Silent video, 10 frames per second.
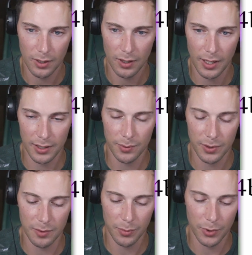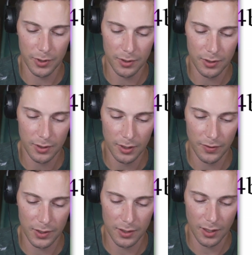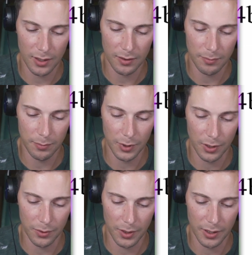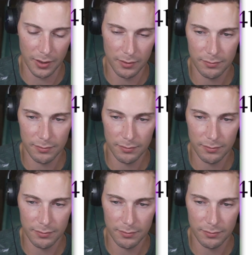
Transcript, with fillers: that's what's important. If it's not below there,